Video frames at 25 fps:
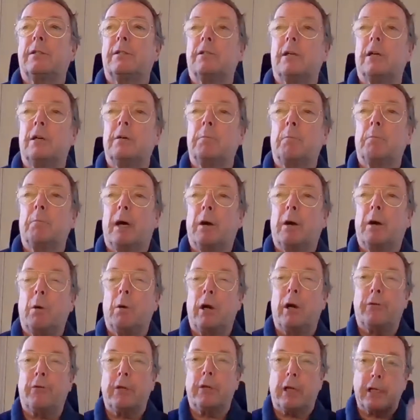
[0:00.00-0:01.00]
My wife and
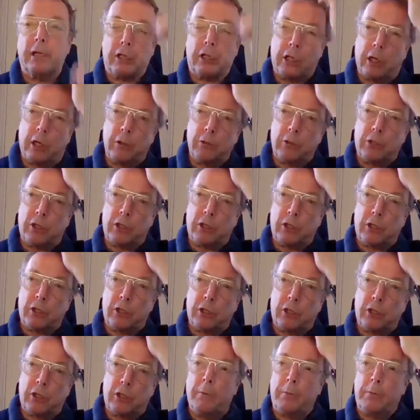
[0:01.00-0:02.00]
I chose
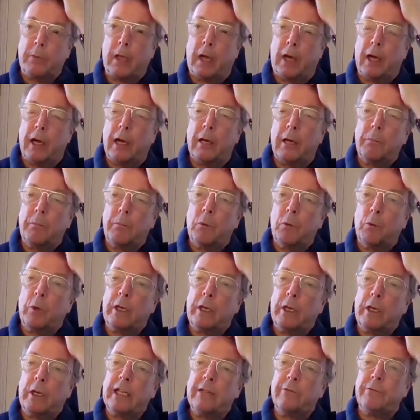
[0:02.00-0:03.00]
to,
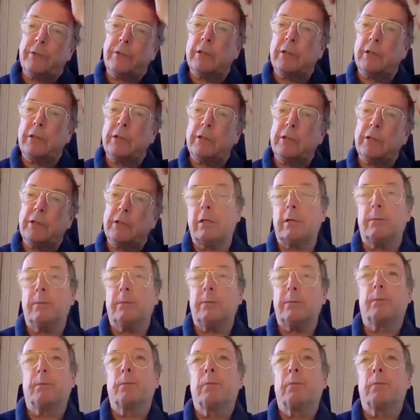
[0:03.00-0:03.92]
we lived in Reading,